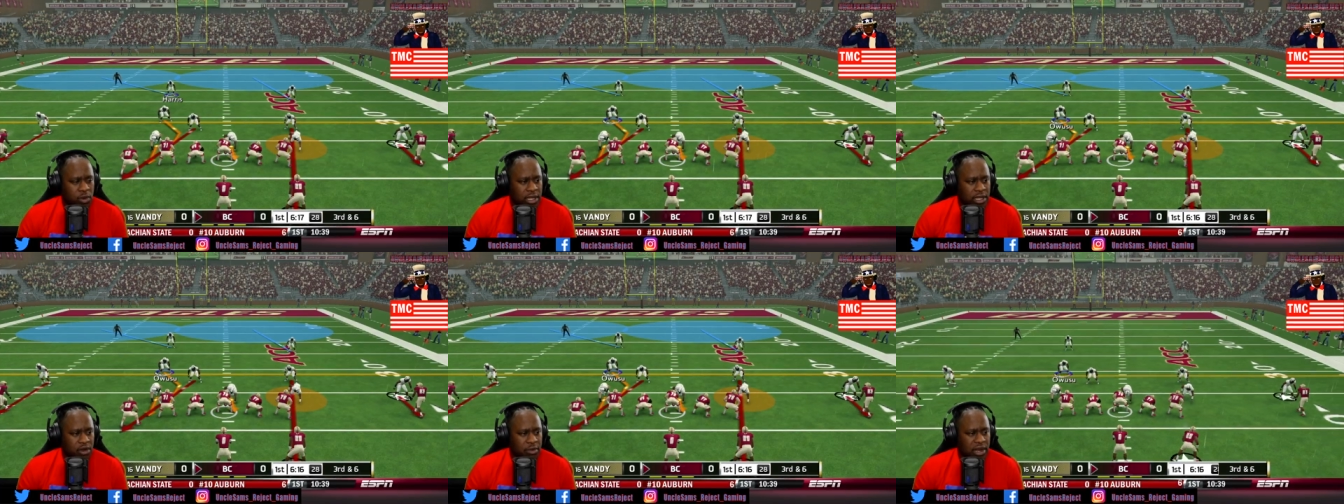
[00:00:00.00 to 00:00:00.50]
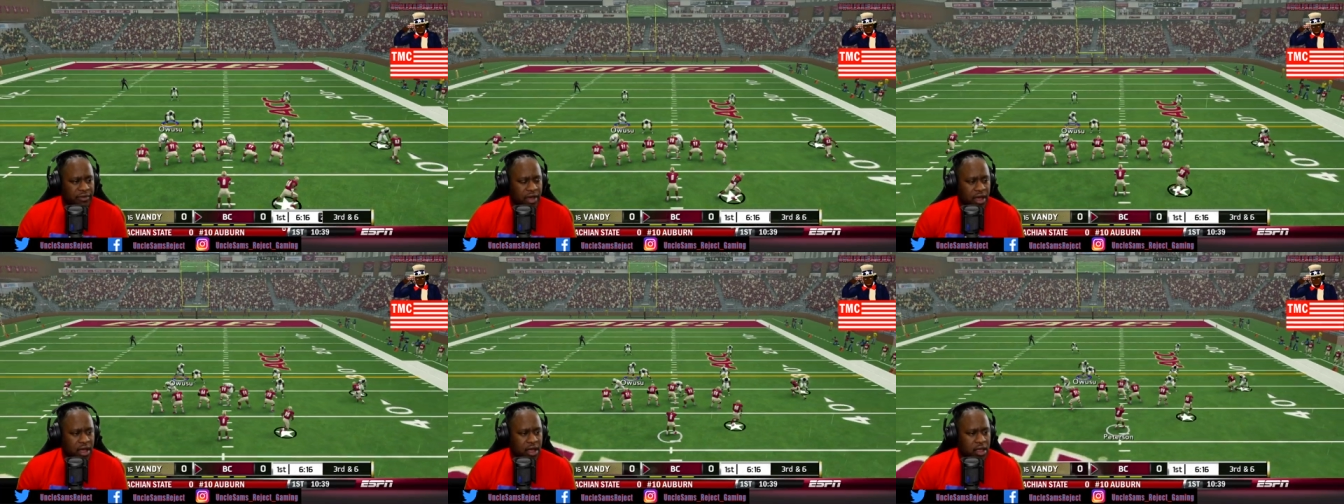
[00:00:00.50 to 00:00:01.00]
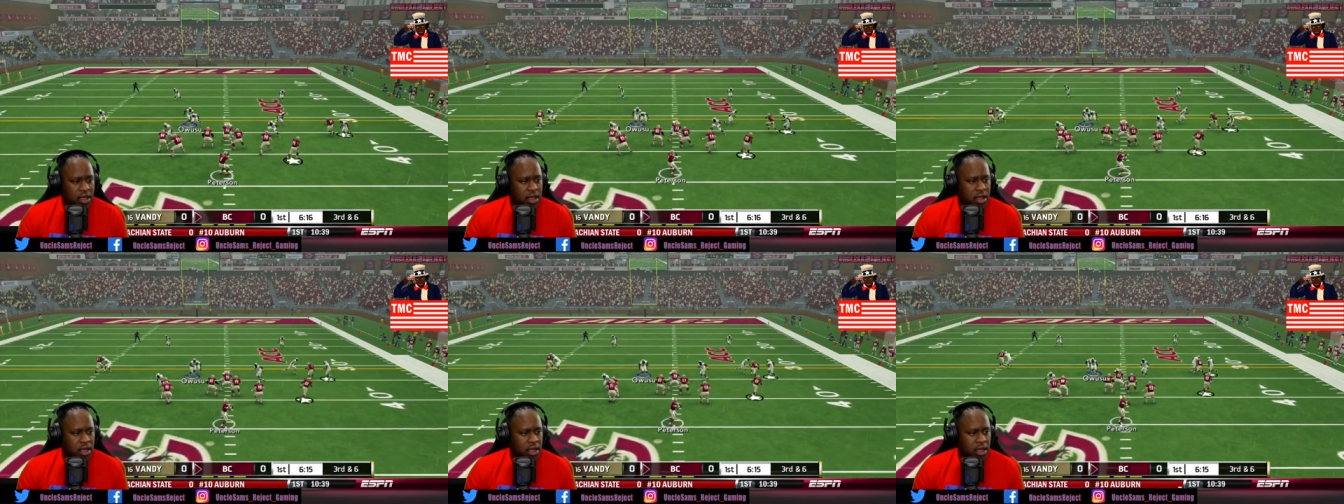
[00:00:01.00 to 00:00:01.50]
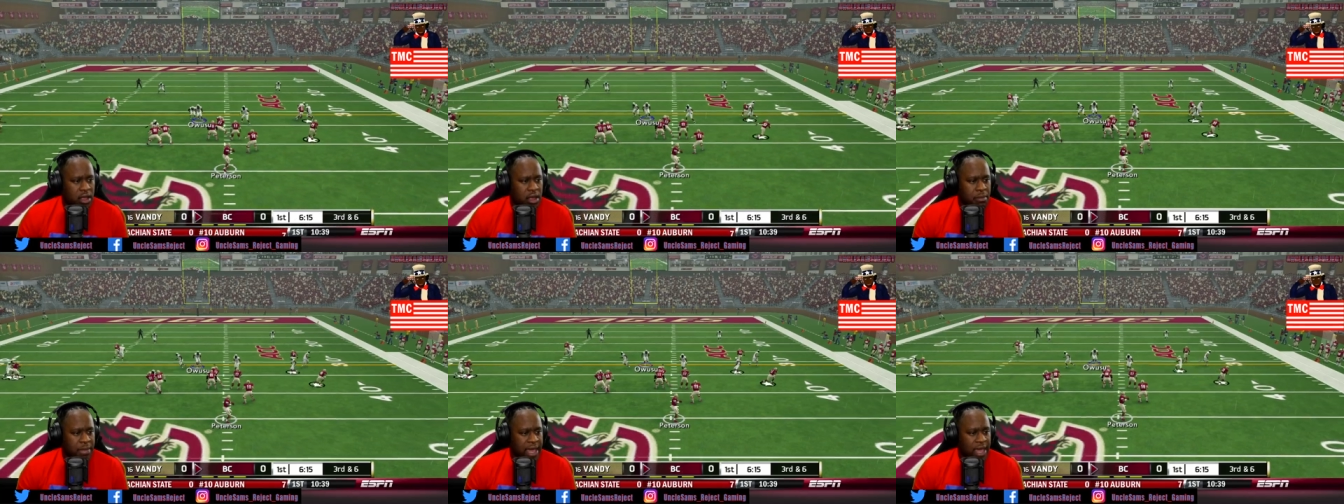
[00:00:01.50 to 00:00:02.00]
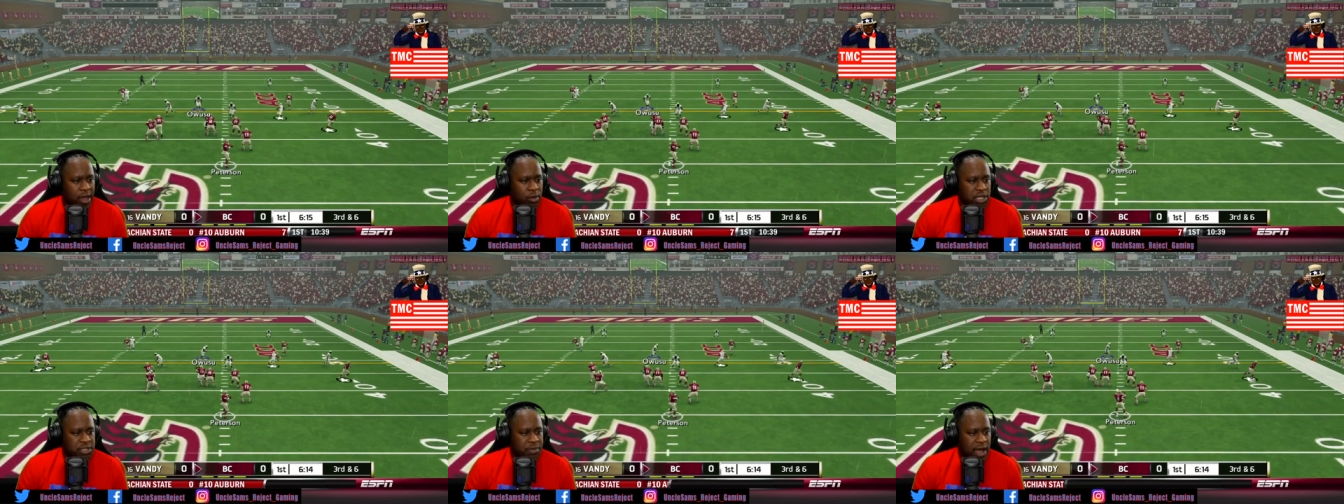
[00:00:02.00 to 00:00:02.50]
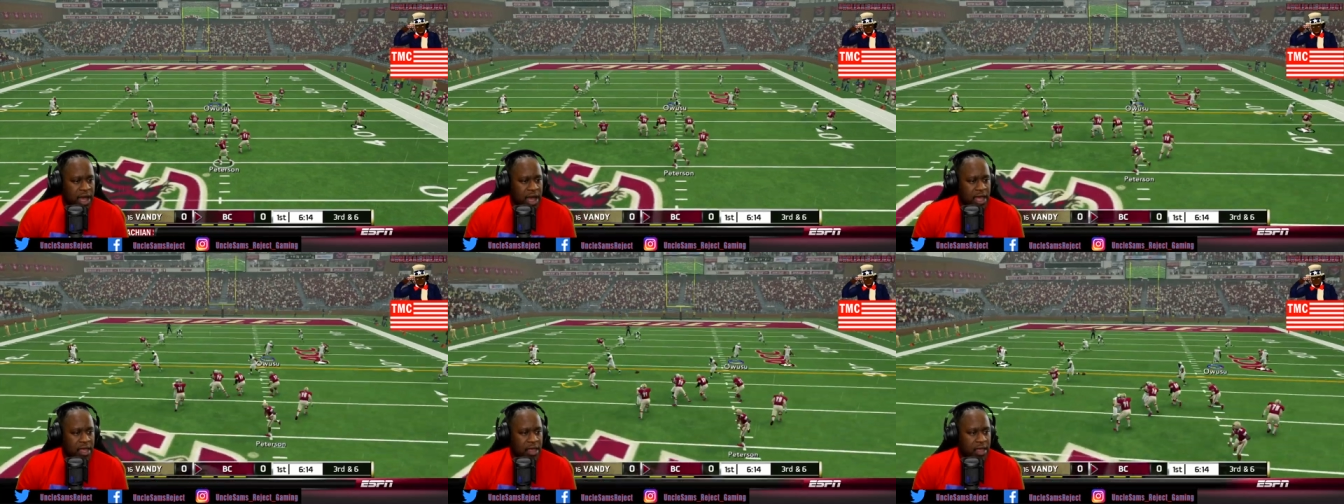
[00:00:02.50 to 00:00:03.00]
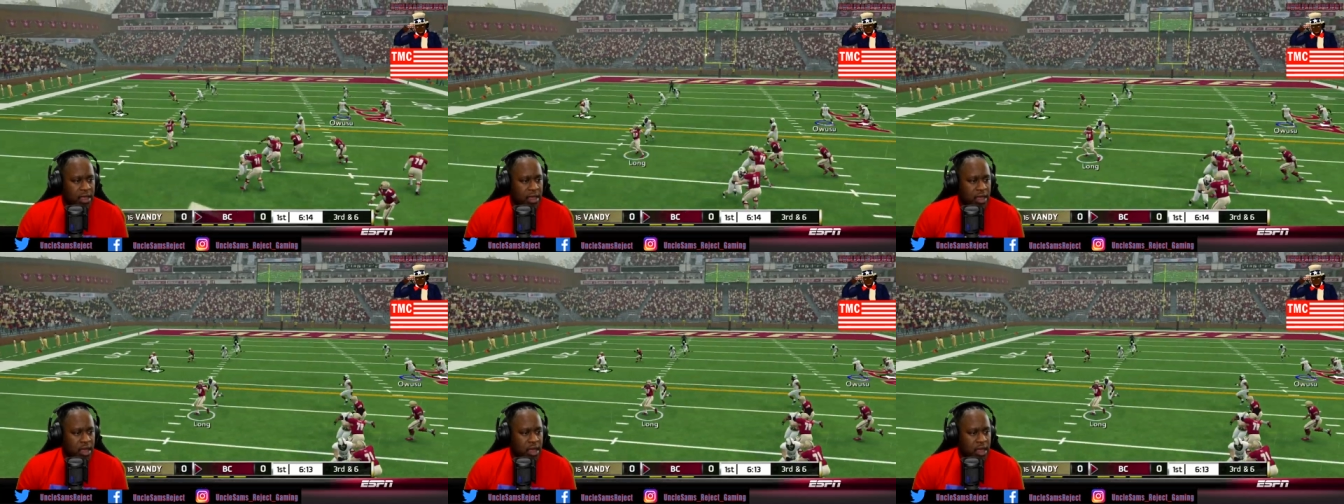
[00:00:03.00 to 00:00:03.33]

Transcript: We'll go with a little bit of a man with a spy.